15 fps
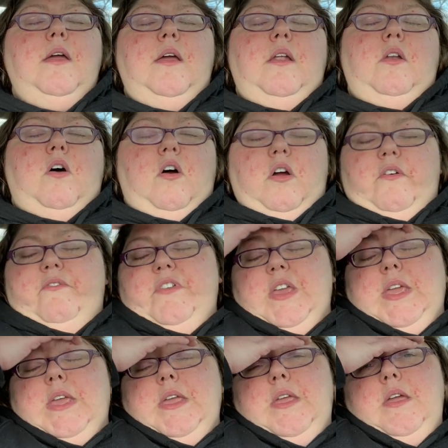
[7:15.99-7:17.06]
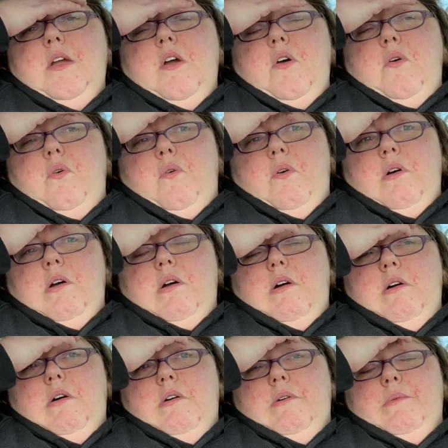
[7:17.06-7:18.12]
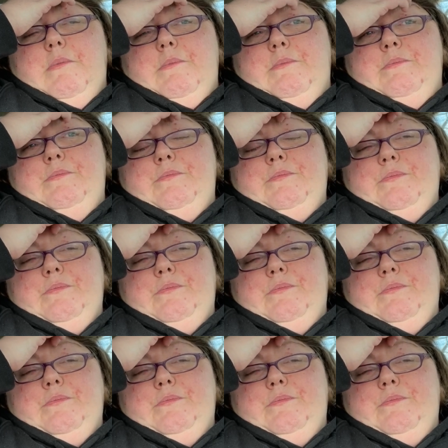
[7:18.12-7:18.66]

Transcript: an R V or um,